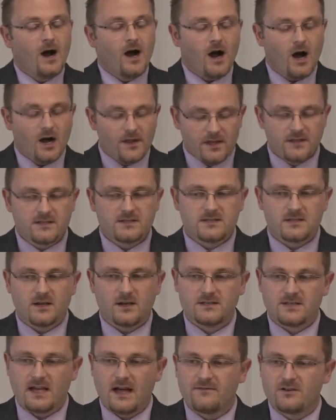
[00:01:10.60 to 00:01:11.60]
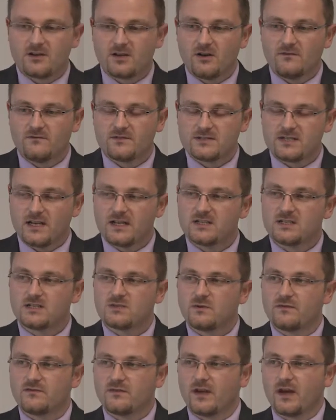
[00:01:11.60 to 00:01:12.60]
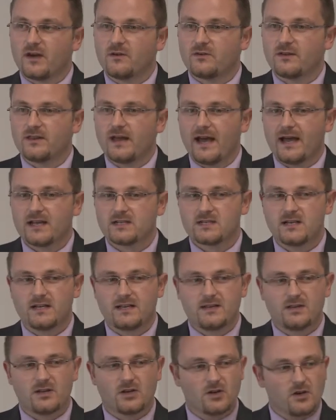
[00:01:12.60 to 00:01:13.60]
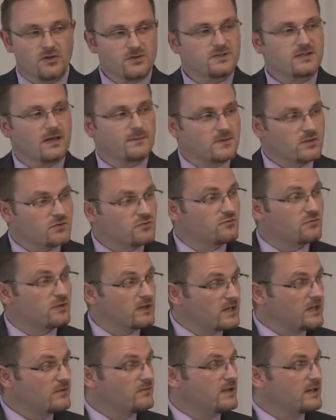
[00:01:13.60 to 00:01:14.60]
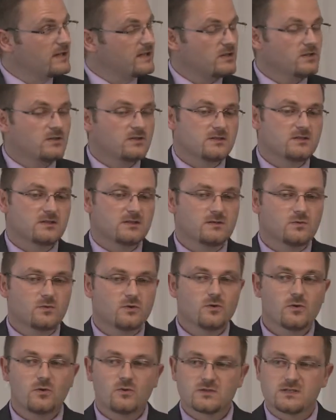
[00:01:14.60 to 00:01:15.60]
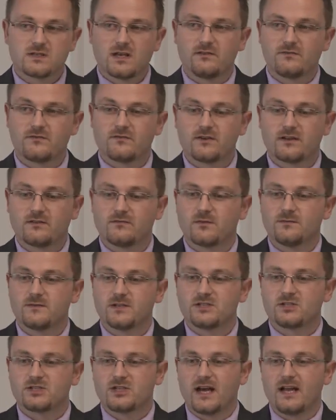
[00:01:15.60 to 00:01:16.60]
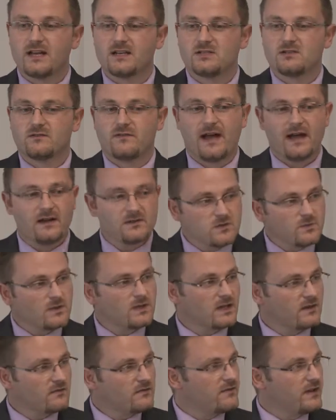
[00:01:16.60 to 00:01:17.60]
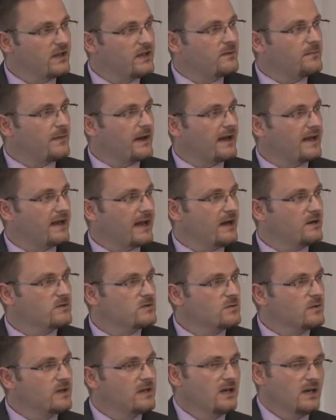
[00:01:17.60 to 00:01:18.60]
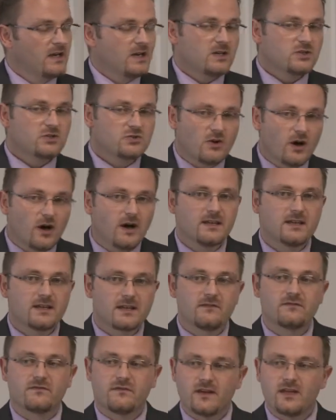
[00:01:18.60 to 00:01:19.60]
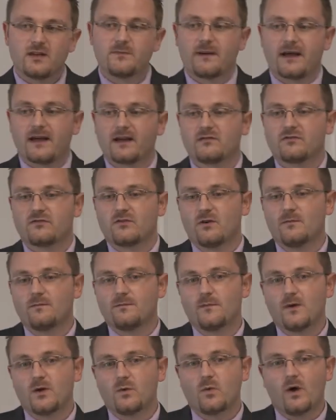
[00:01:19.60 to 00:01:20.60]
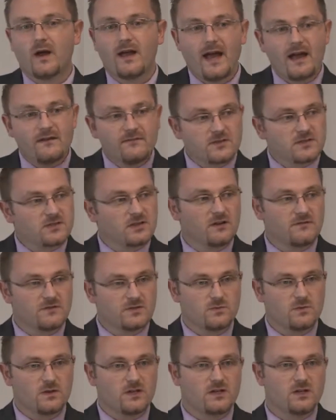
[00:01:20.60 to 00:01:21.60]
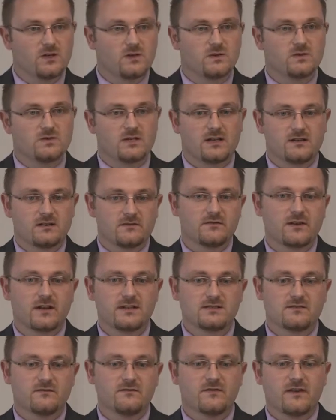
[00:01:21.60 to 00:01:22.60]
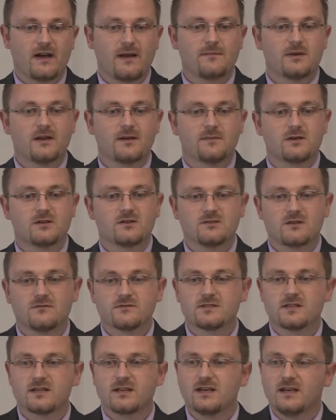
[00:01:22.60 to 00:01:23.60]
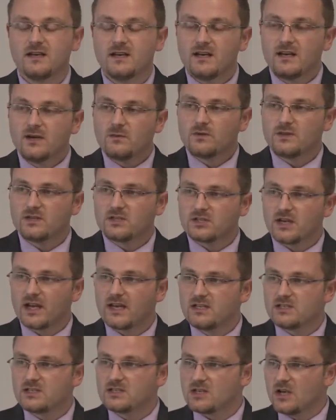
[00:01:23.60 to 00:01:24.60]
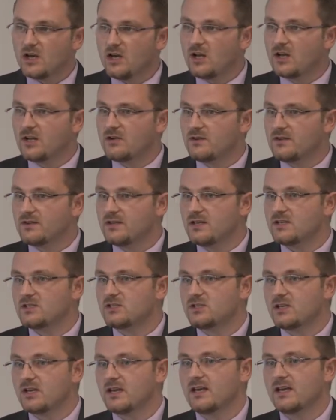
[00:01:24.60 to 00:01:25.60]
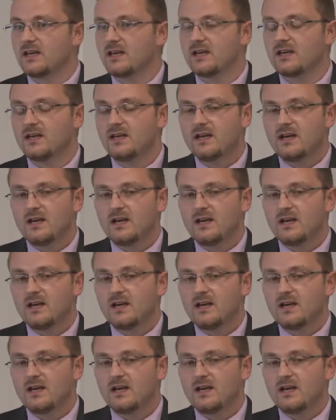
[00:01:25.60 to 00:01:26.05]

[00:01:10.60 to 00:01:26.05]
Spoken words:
I then started having conversations with Fiona that actually the concept is really, really good, and we're all suffering from this challenge of how do we get feedback, how do we try and get feedback from whatever service we use under friends and family, because obviously with the changes earlier in this year